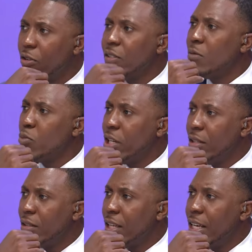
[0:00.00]
Or is it
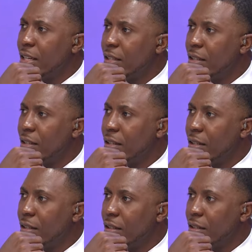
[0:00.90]
Brandon King?
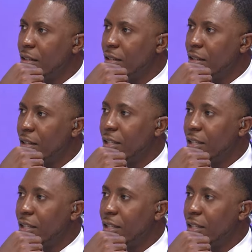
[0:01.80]
King.